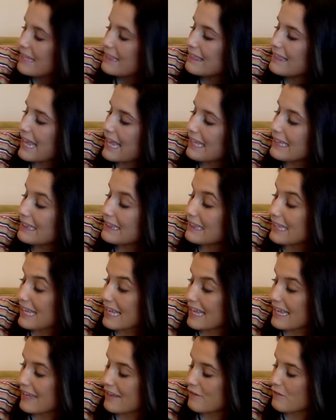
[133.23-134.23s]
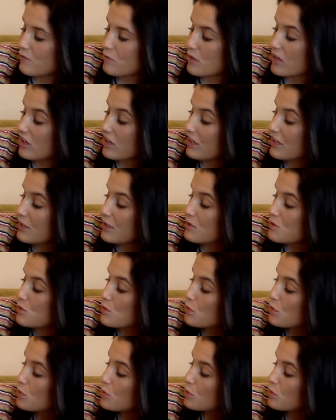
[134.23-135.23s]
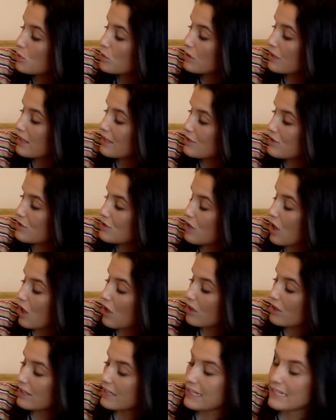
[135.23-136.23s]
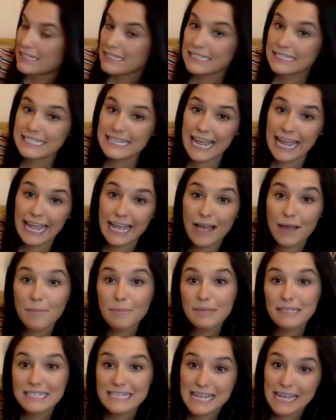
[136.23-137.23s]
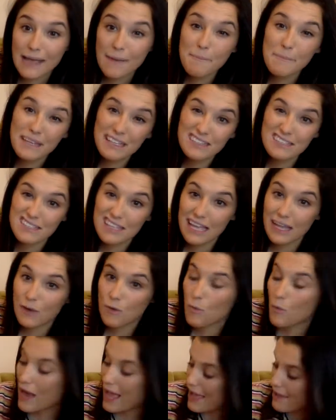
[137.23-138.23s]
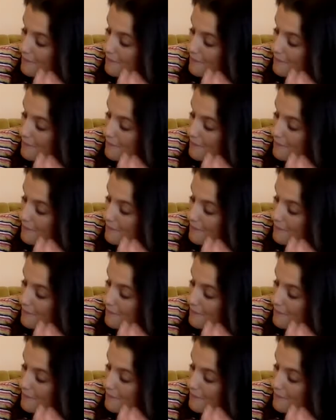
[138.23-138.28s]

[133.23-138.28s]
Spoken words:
They live where it is cool and dark and damp. Damp means like wet.